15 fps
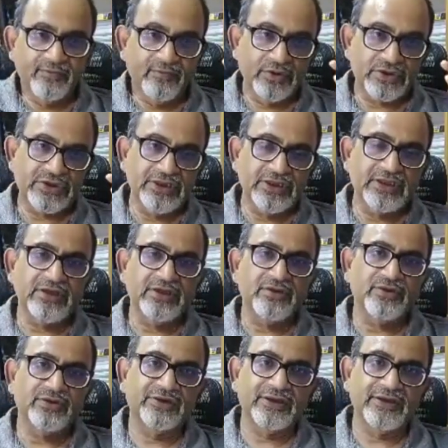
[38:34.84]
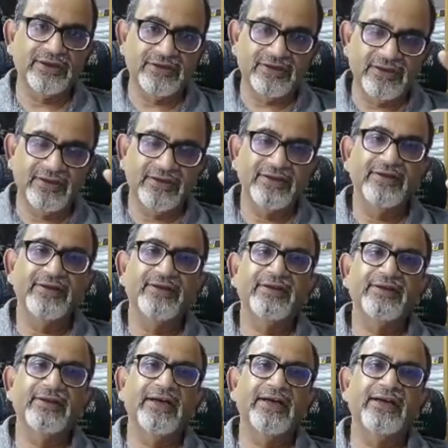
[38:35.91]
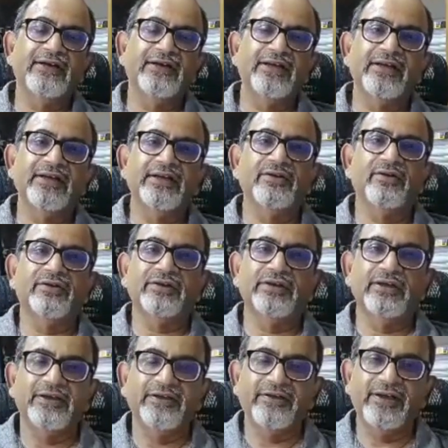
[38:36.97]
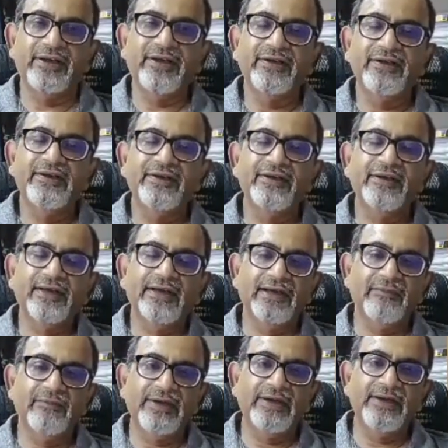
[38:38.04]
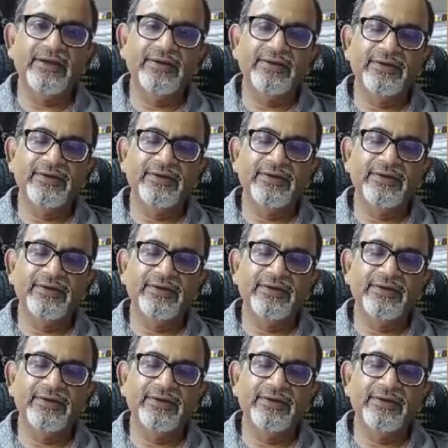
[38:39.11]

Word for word: posterior urethral injury. The anterior urethral injury can be